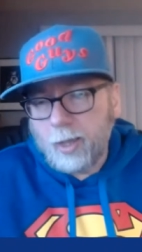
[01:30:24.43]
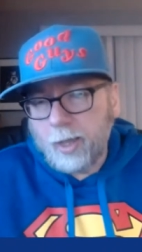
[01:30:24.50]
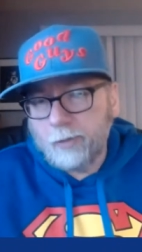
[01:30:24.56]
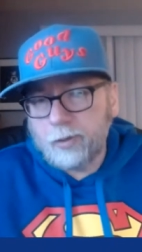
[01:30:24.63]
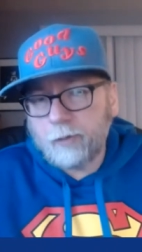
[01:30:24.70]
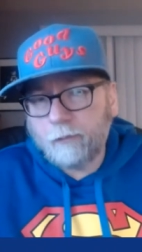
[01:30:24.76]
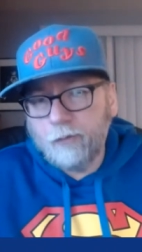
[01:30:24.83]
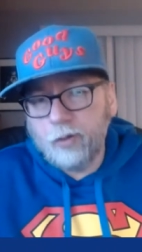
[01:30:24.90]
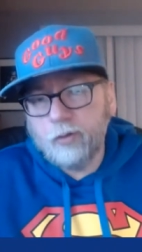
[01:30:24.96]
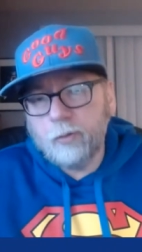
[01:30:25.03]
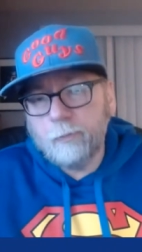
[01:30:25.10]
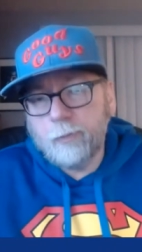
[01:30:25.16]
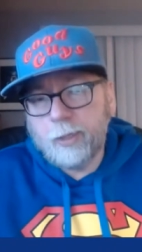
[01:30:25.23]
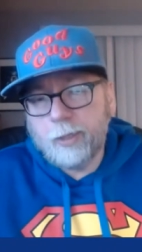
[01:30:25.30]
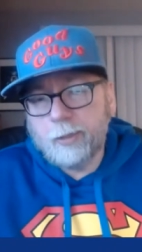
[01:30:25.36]
There's a few of
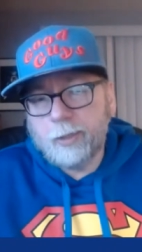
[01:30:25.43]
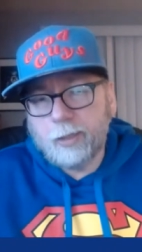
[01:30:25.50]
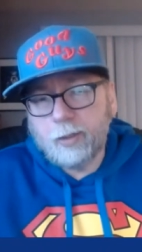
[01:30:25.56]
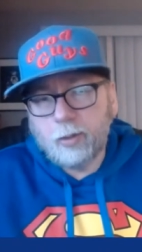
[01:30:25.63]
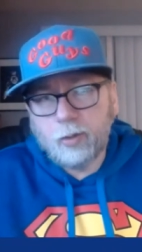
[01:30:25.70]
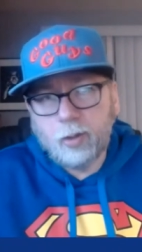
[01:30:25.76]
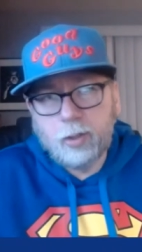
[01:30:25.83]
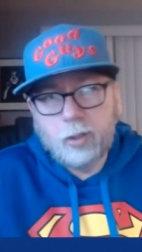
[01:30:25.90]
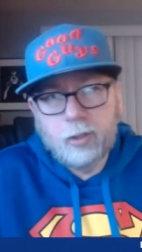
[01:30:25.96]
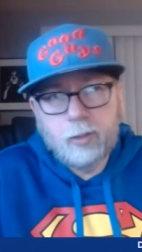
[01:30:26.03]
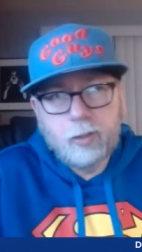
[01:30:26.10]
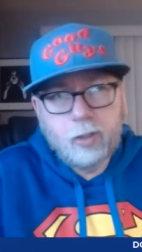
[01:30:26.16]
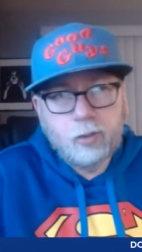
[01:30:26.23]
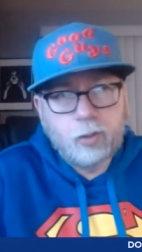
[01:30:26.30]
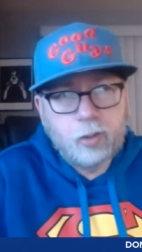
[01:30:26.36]
them that I think are
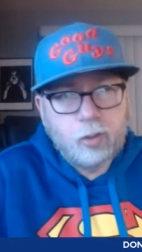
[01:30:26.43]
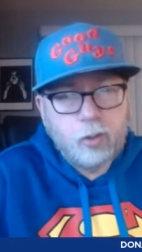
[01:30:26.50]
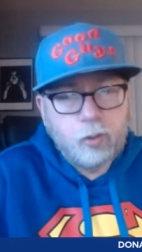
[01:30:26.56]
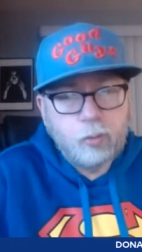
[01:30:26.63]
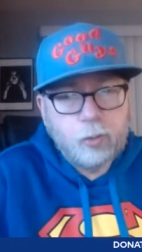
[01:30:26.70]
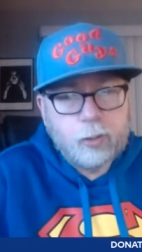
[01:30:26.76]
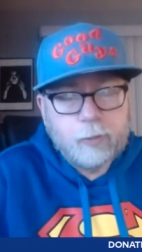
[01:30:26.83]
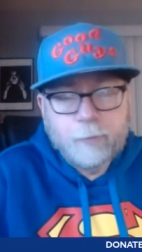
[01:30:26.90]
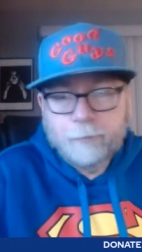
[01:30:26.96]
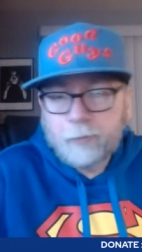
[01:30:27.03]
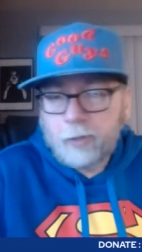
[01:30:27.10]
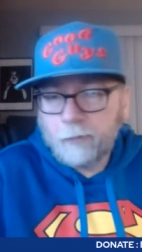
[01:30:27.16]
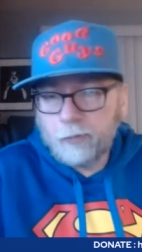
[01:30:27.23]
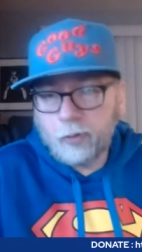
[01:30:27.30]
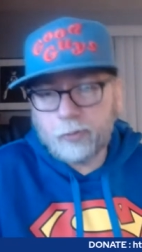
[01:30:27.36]
gonna go quick.
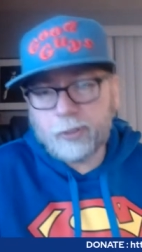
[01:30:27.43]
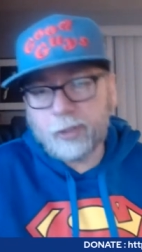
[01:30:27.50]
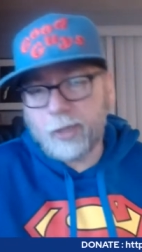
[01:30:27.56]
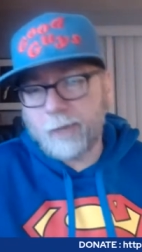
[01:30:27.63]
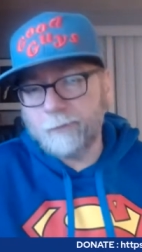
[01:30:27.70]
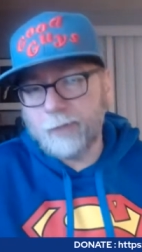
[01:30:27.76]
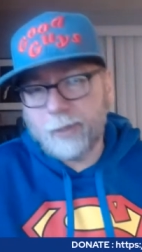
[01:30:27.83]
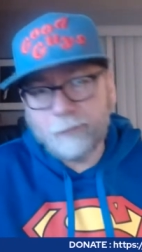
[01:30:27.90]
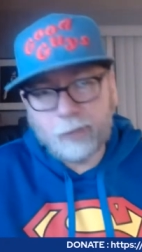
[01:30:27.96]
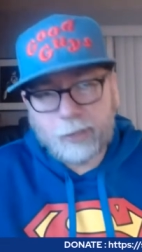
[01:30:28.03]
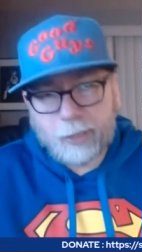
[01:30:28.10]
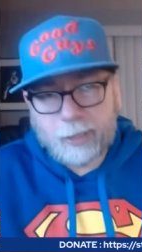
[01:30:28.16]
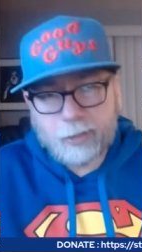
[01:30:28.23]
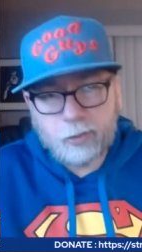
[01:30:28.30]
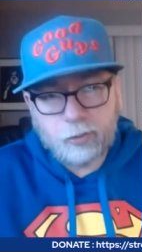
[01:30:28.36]
For those that have never
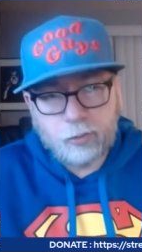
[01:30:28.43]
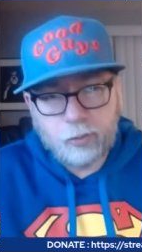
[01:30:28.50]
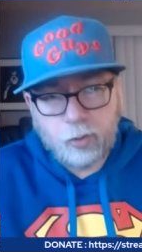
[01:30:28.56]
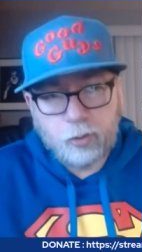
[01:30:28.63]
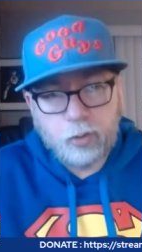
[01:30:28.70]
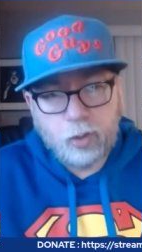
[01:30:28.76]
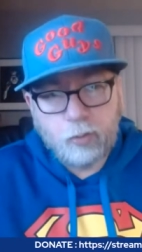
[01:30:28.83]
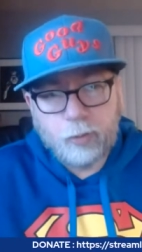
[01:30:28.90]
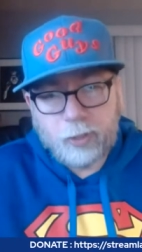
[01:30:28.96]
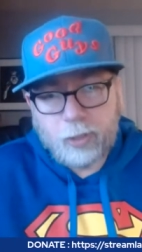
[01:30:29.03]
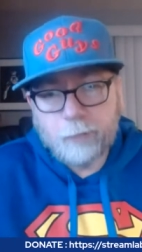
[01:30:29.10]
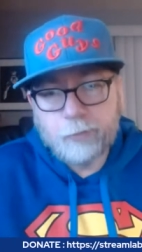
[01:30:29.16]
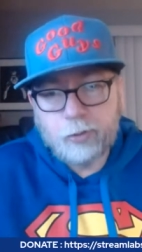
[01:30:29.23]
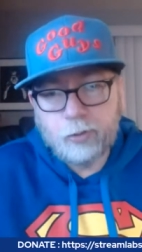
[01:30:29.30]
collected or don't know what comes